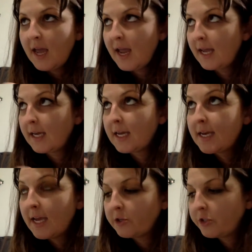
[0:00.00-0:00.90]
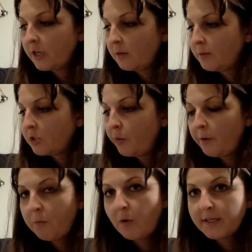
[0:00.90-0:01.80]
a connection
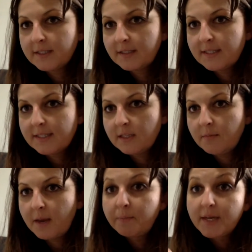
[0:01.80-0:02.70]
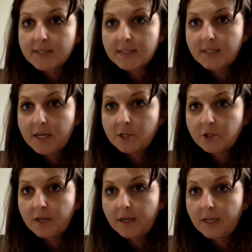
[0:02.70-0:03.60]
between pointillism and
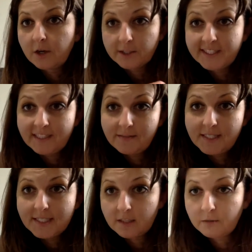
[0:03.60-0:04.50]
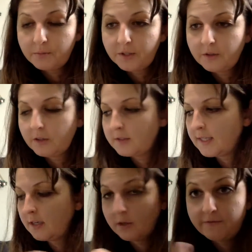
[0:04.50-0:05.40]
pixelation in our TVs and computers
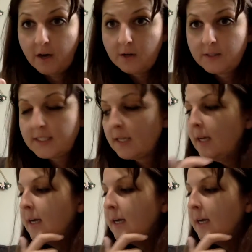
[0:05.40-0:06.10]
and our phones.